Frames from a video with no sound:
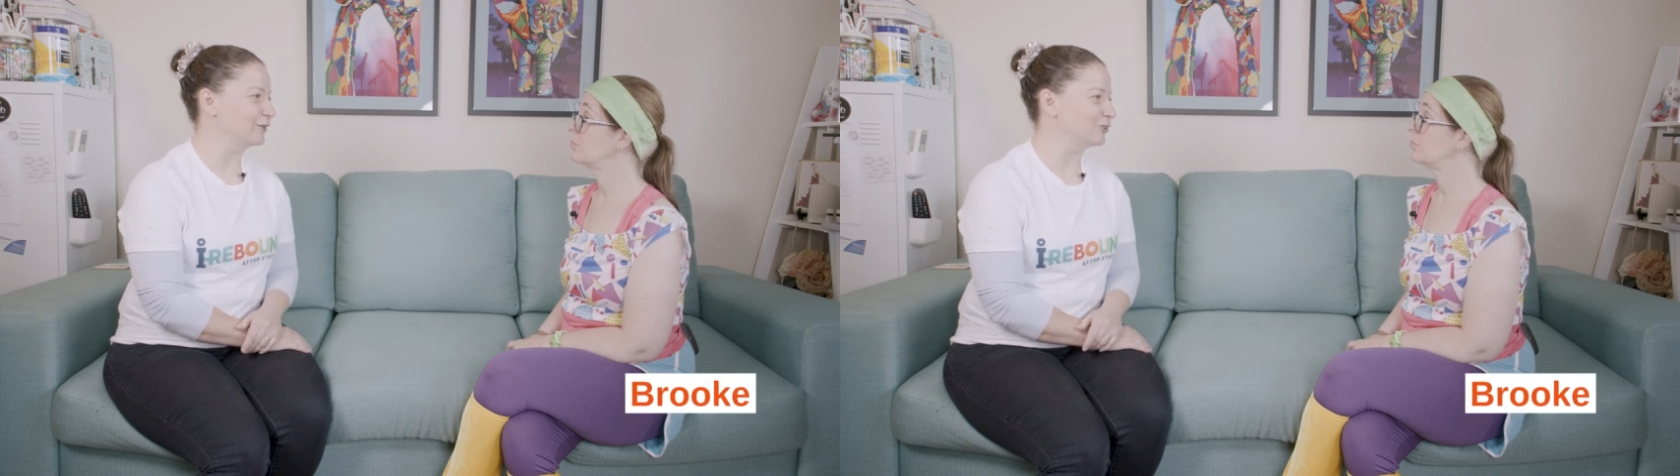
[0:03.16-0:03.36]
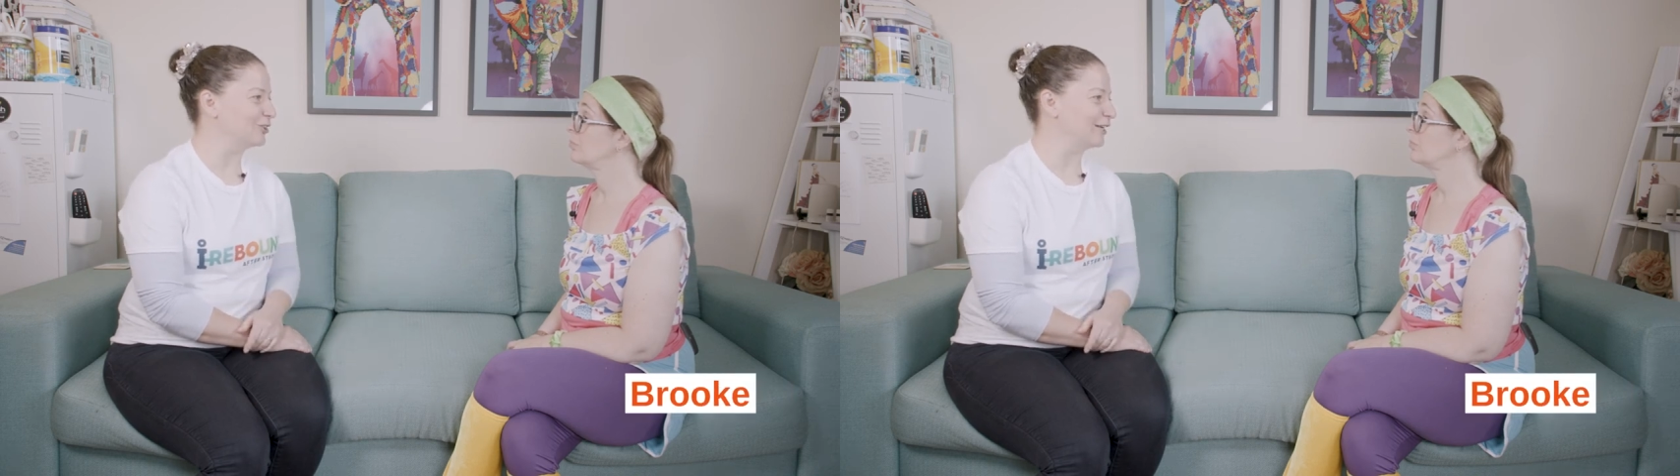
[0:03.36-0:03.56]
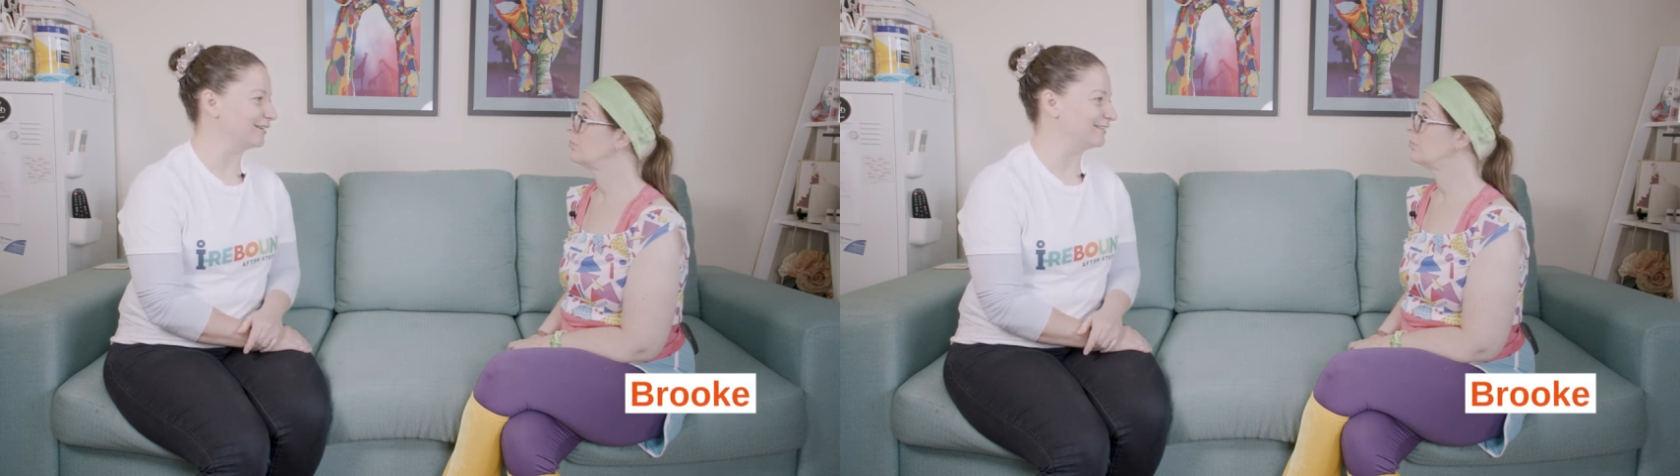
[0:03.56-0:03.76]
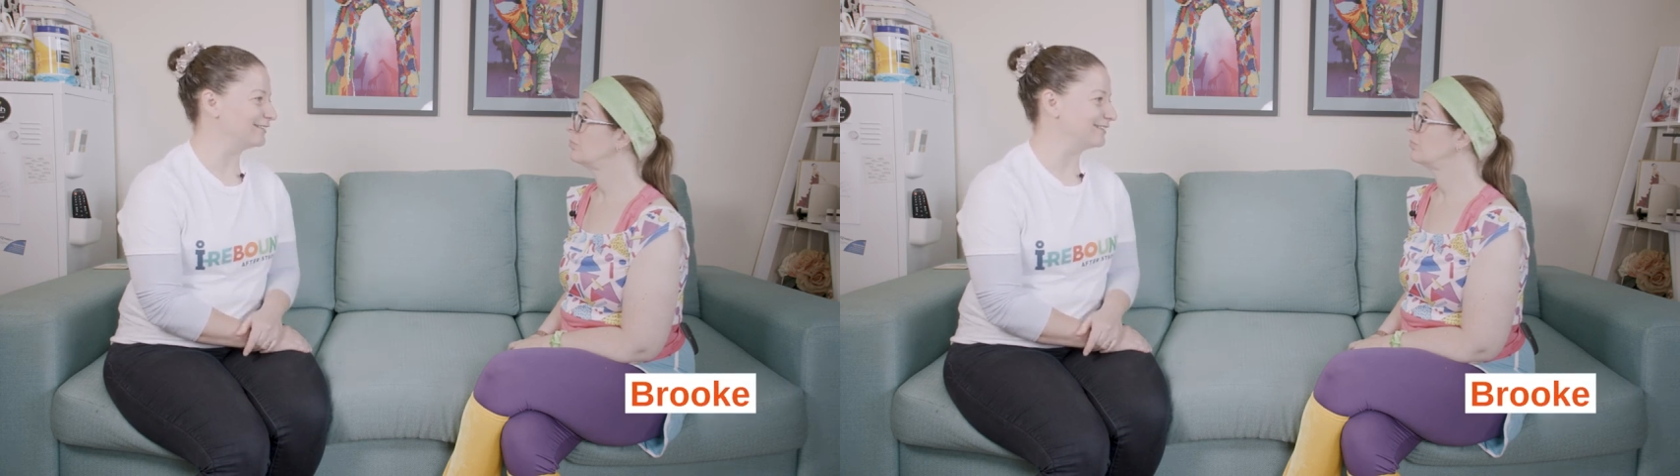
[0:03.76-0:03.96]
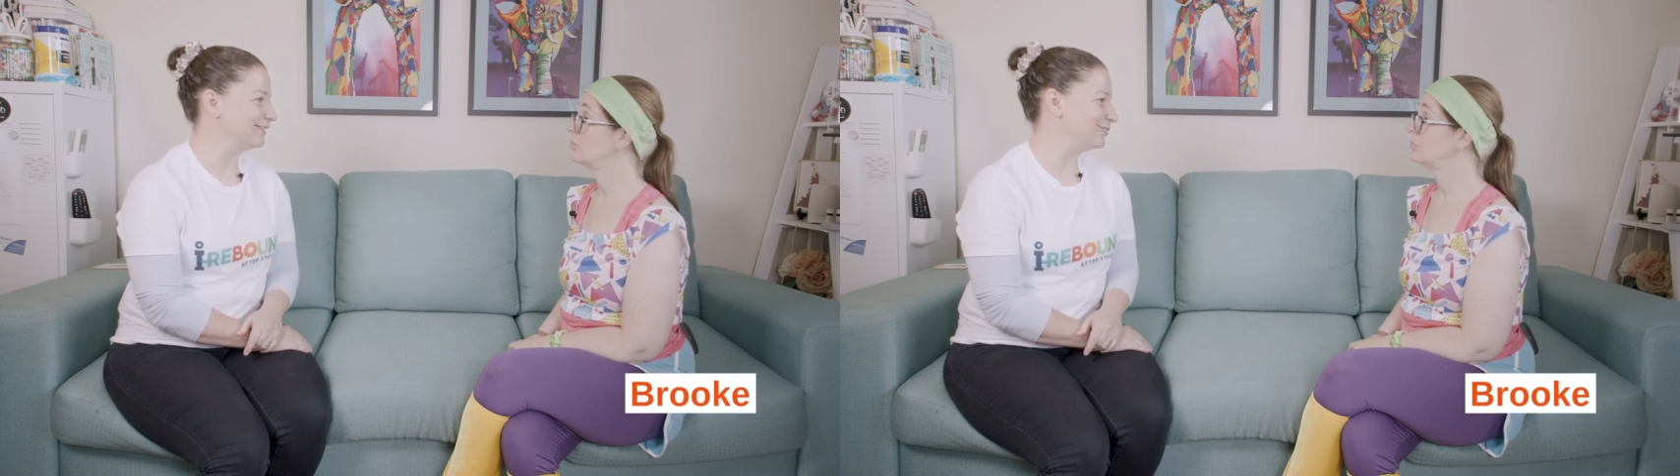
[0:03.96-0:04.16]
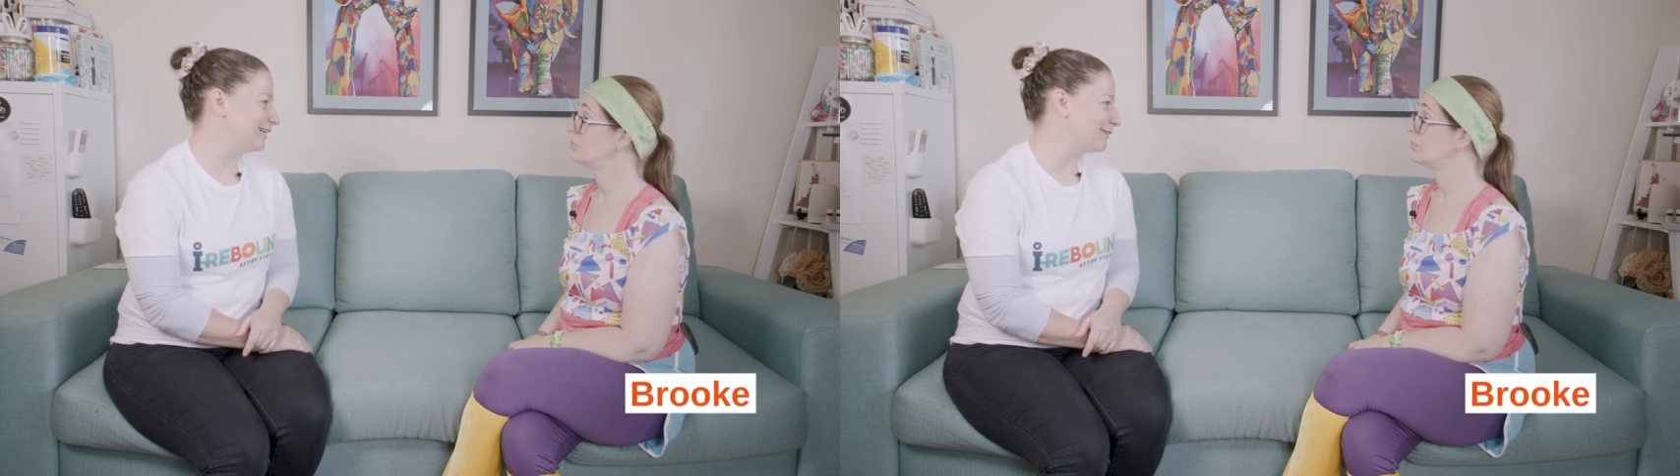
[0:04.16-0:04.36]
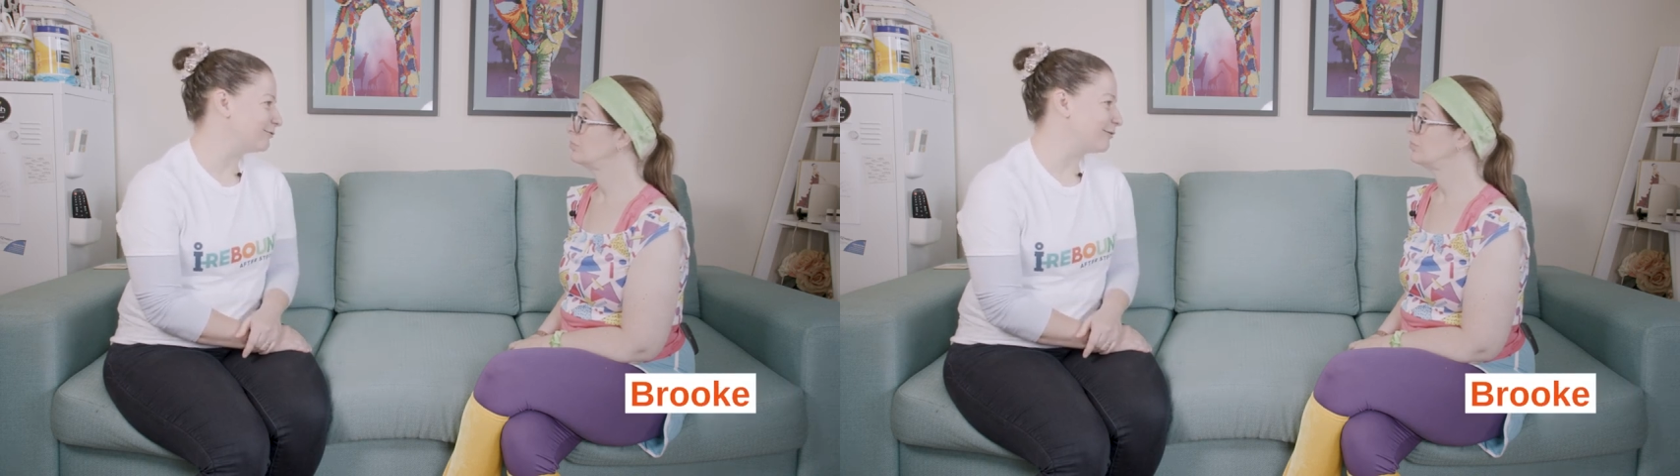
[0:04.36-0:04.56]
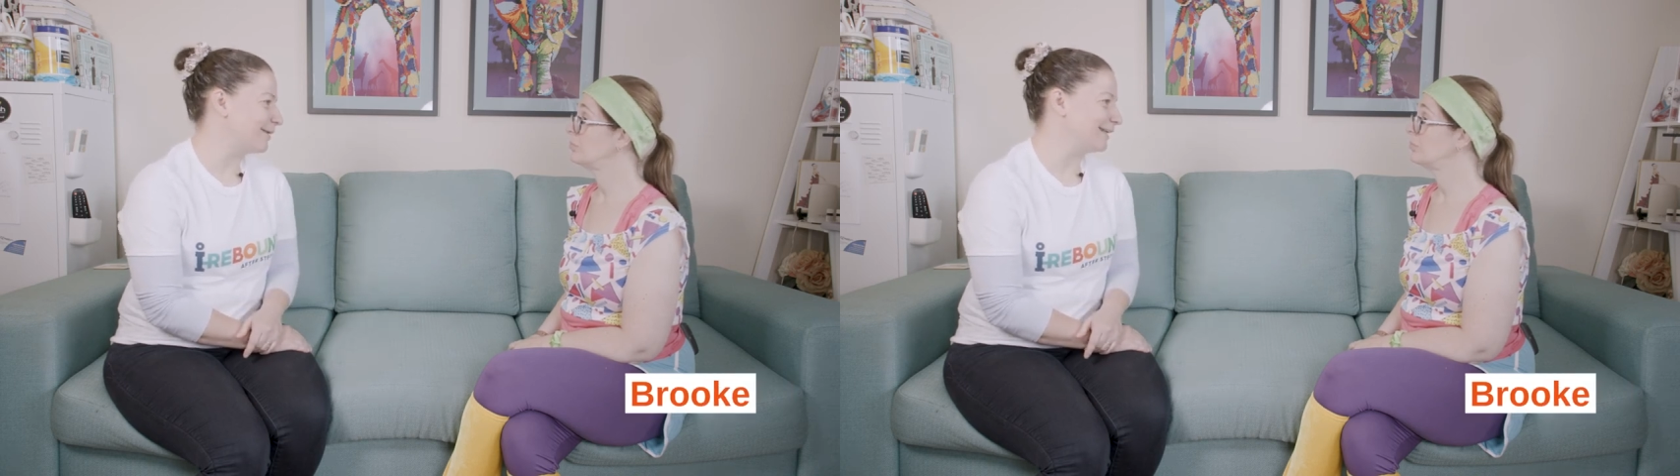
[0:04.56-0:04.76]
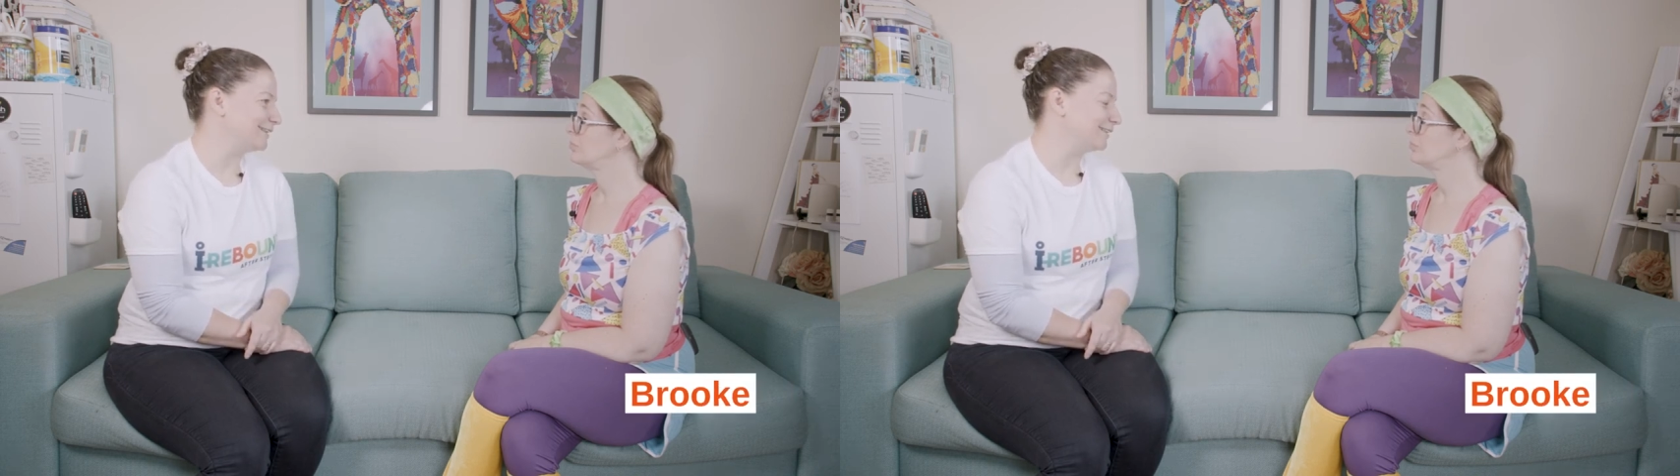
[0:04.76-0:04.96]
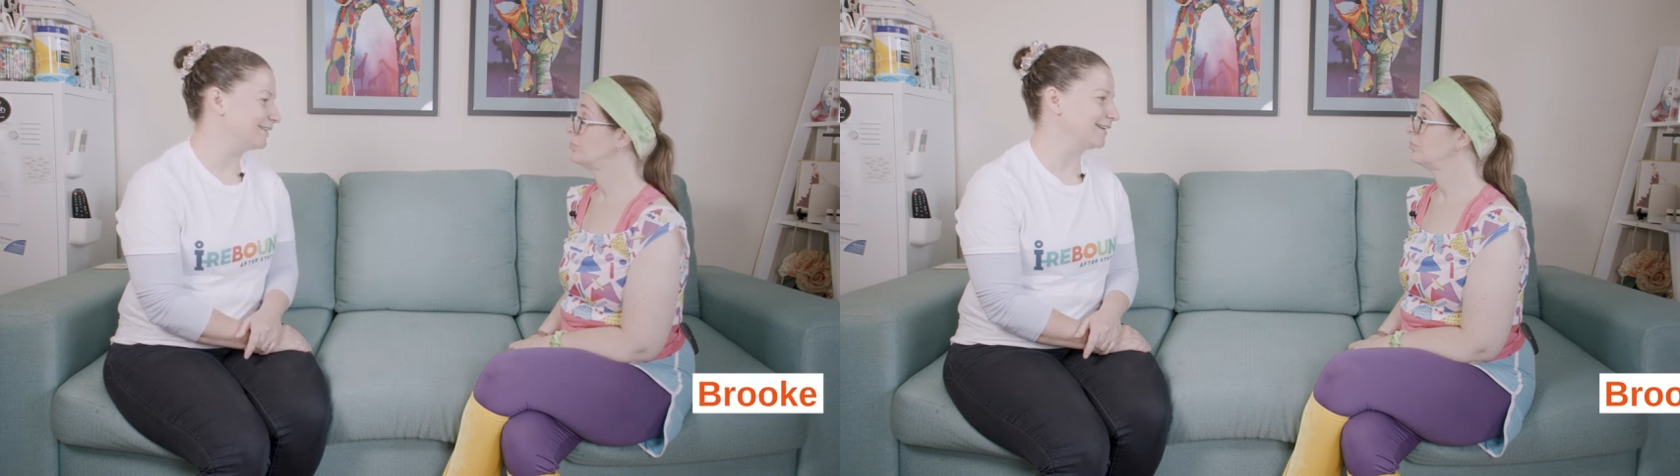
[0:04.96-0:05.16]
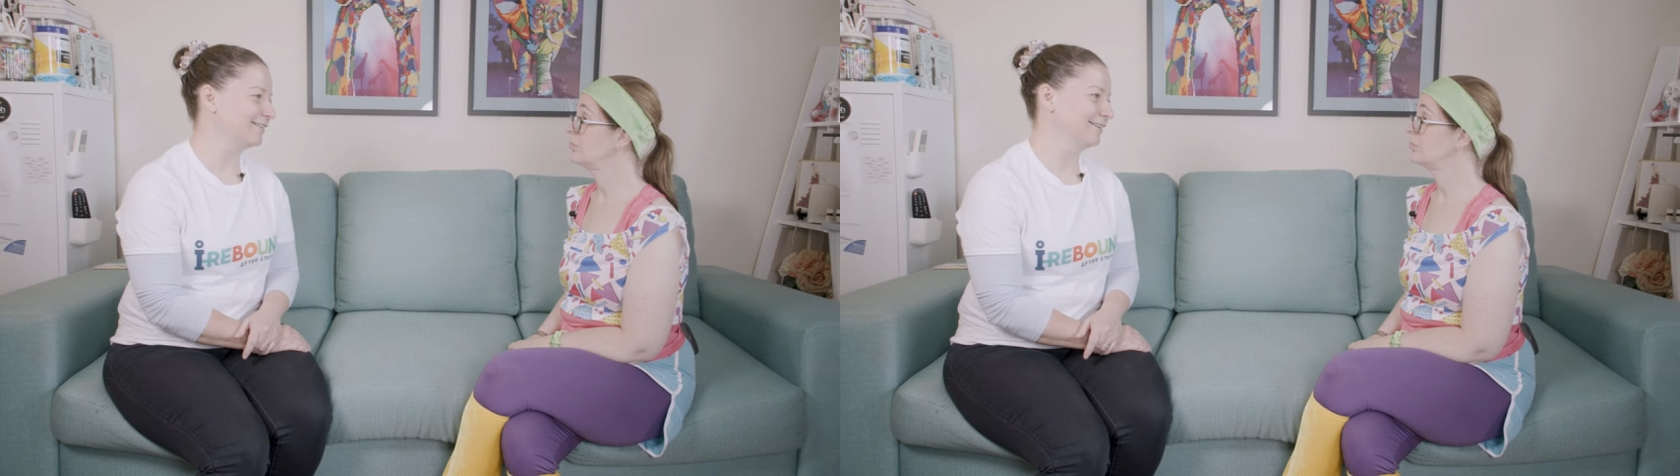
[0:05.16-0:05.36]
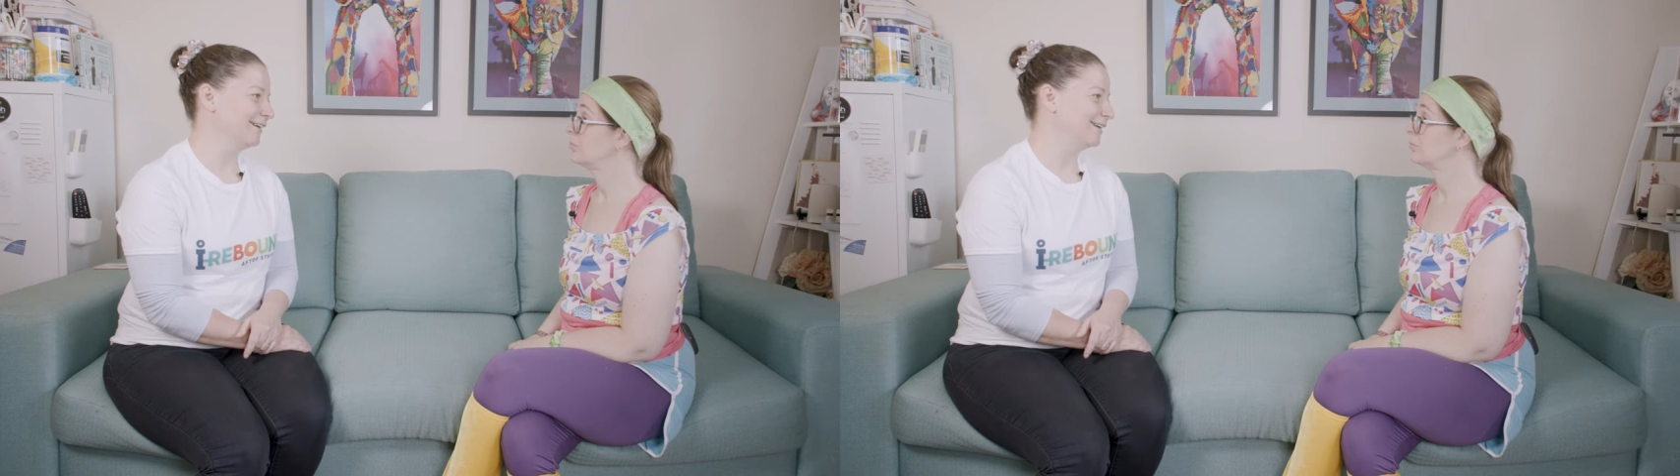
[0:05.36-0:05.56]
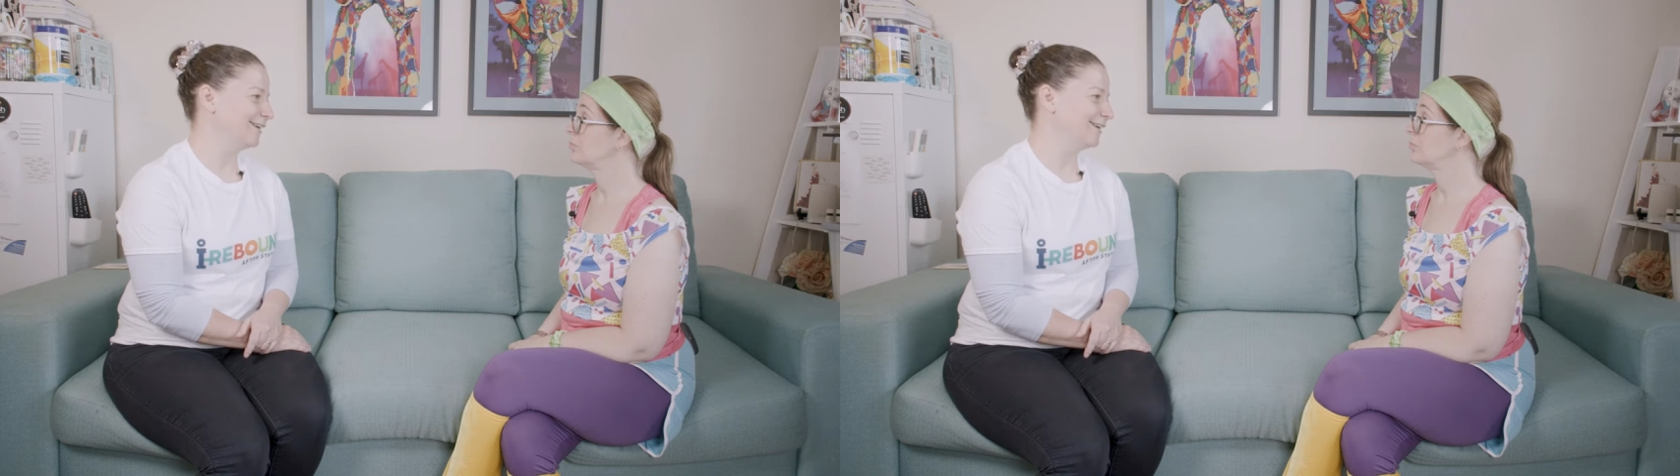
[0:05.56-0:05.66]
wheelchair, did you ever imagine that